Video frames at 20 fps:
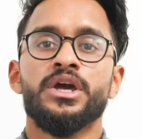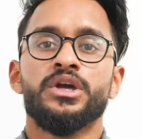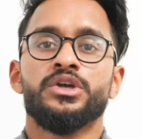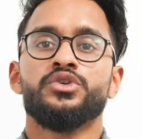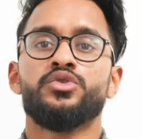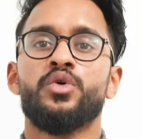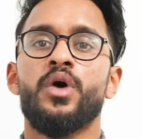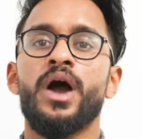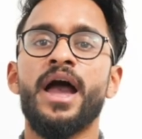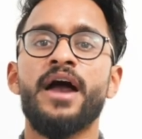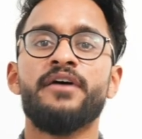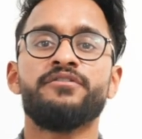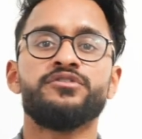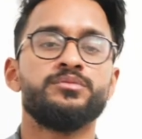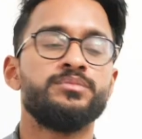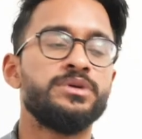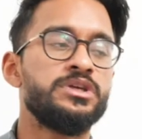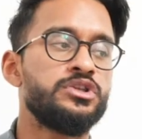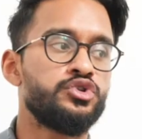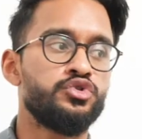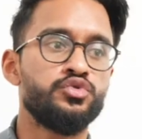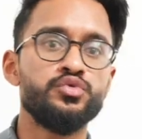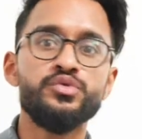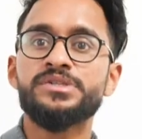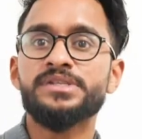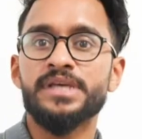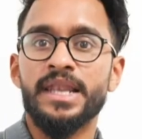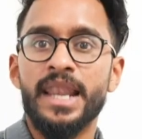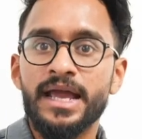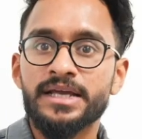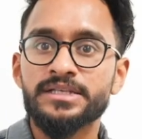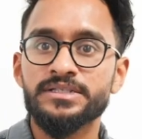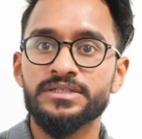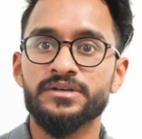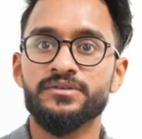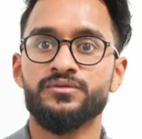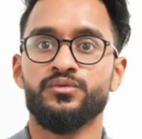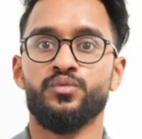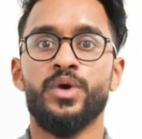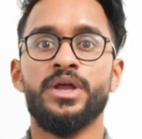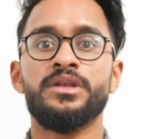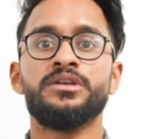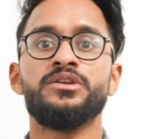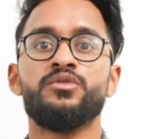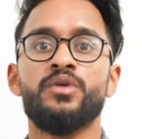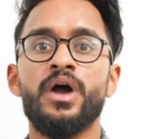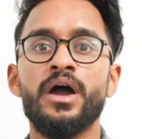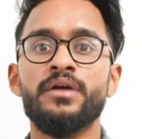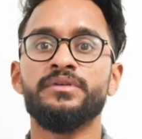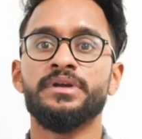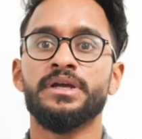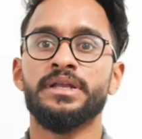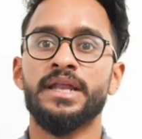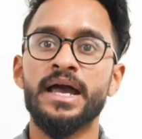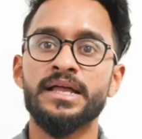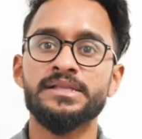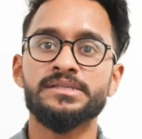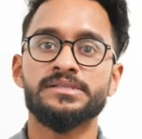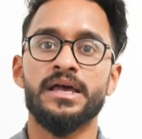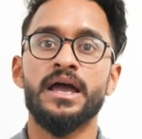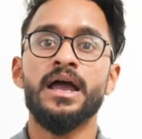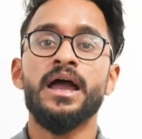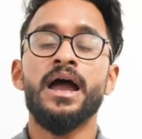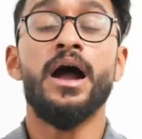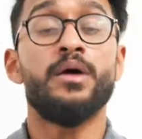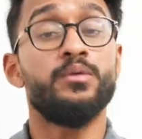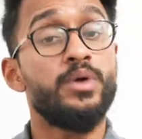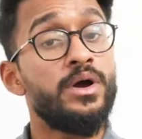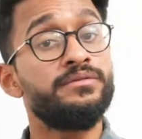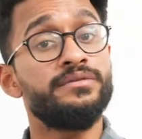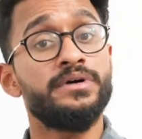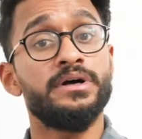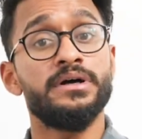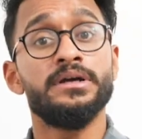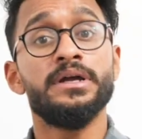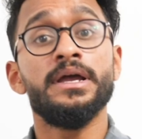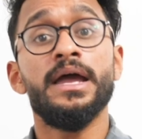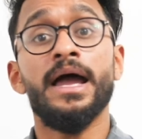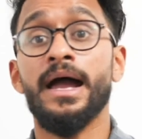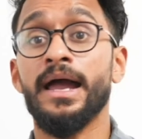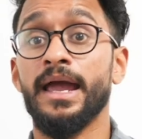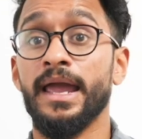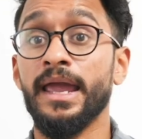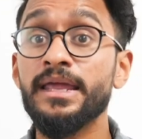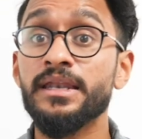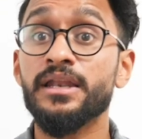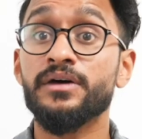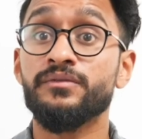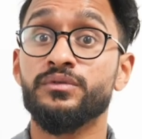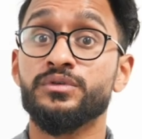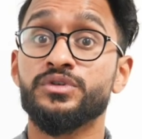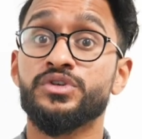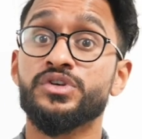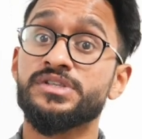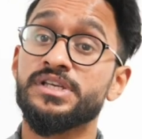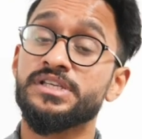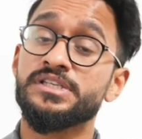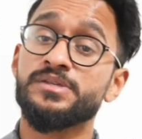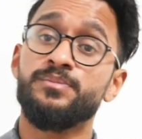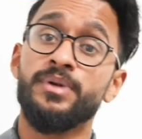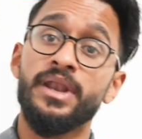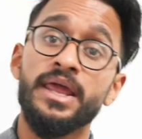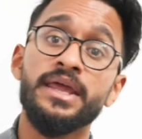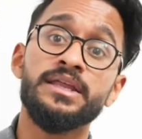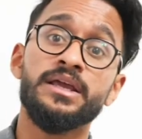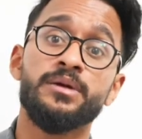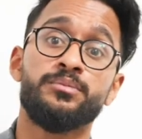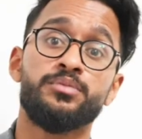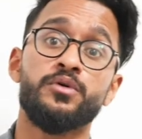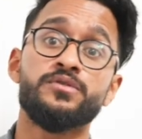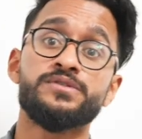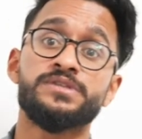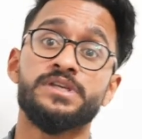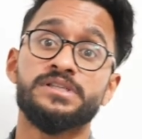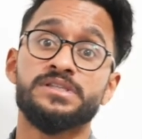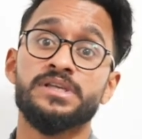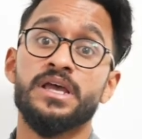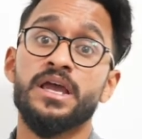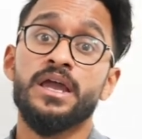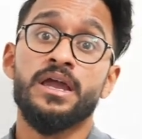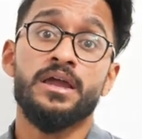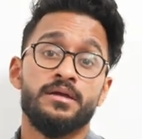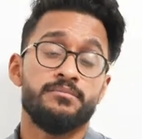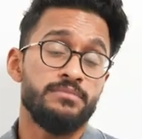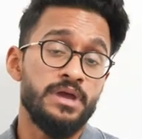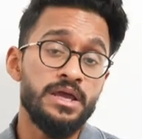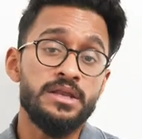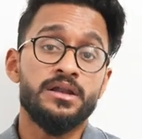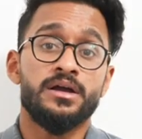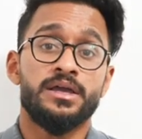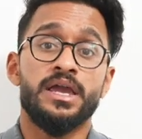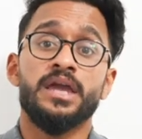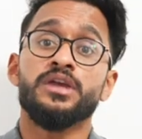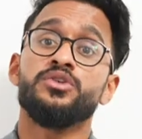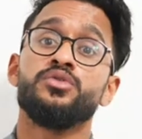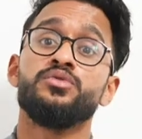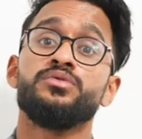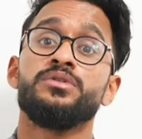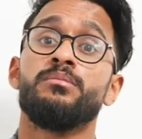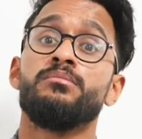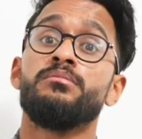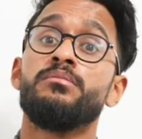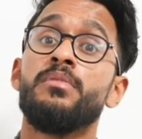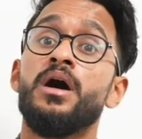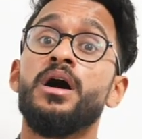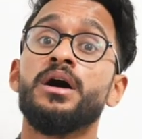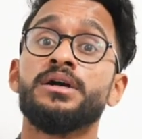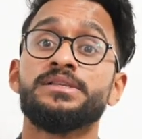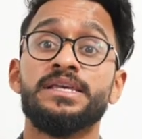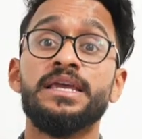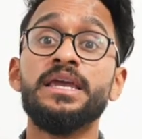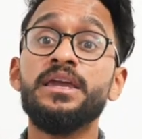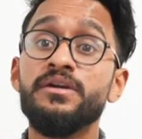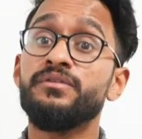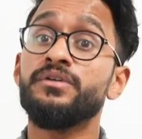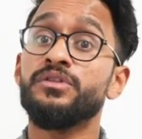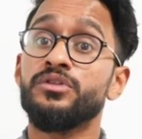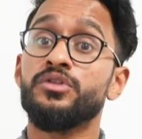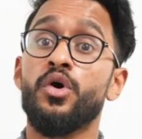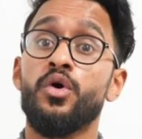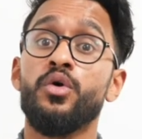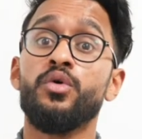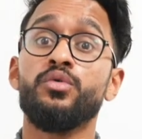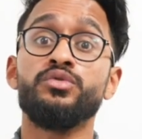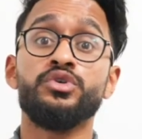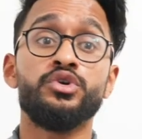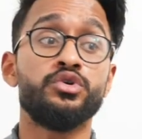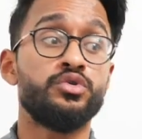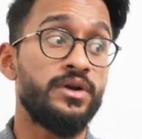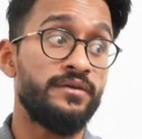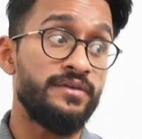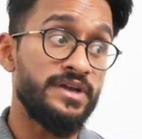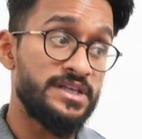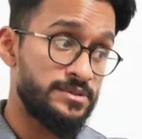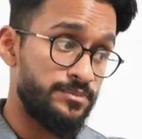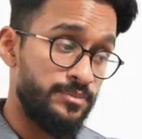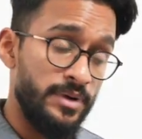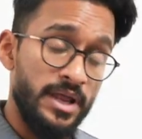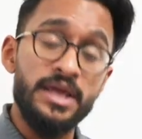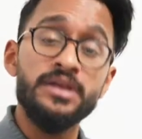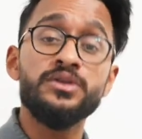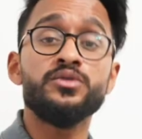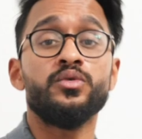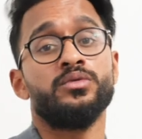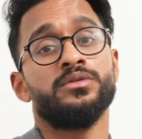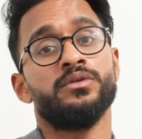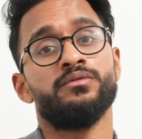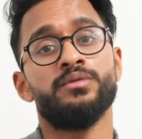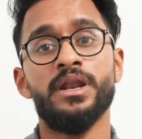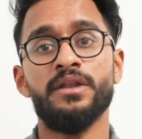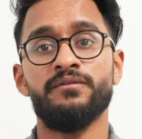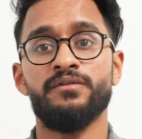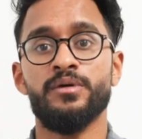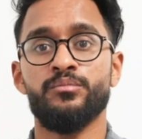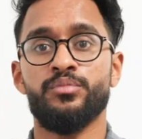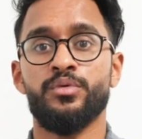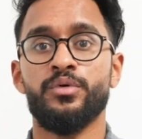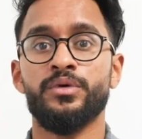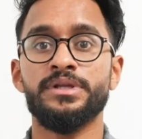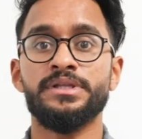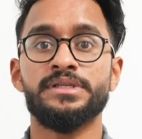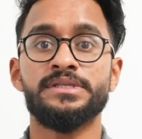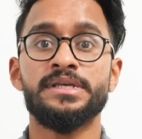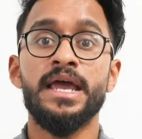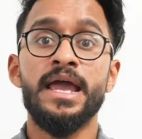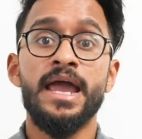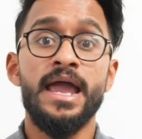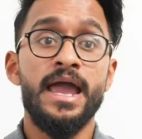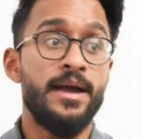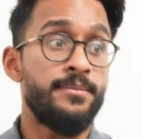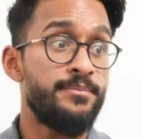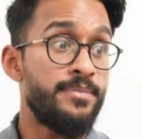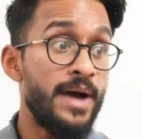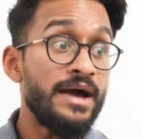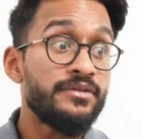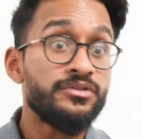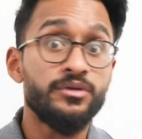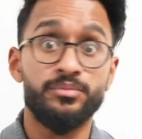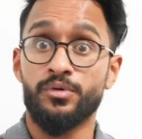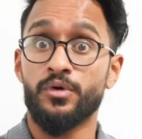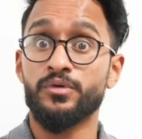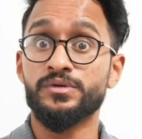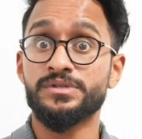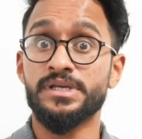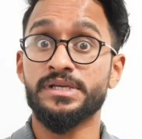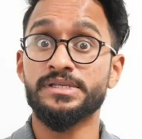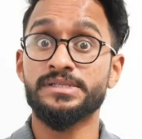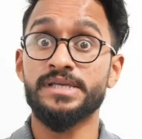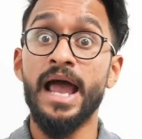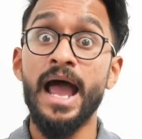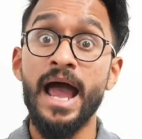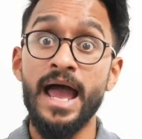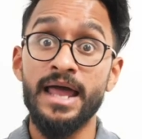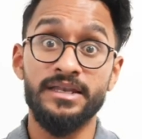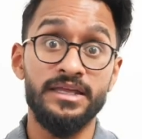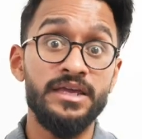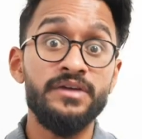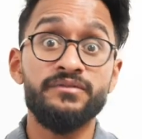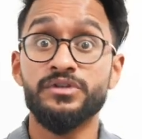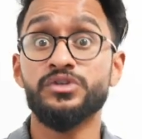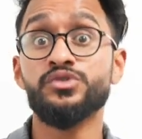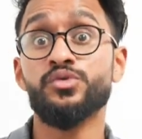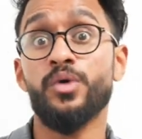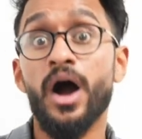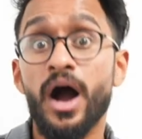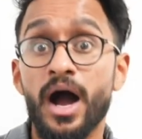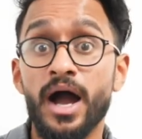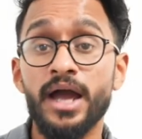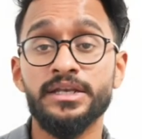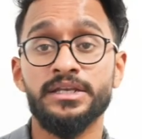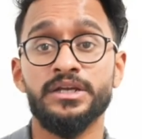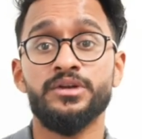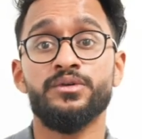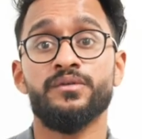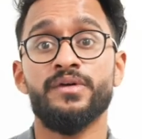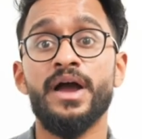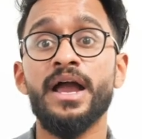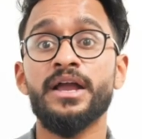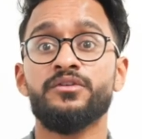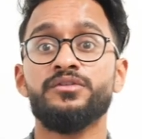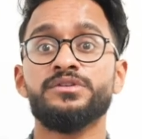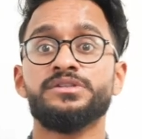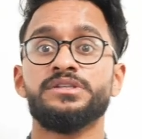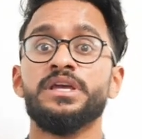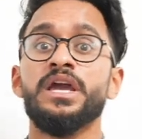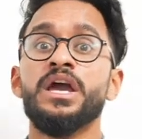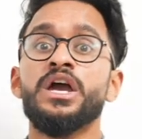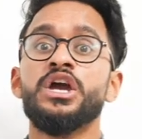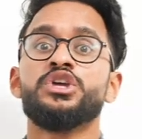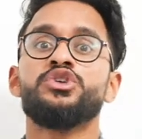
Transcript: You don't have to be too selective when deriving an answer. However, at A-level, just explaining a process may not get you the marks, even though you could have explained all the relevant points about the process, and even to a high degree of accuracy.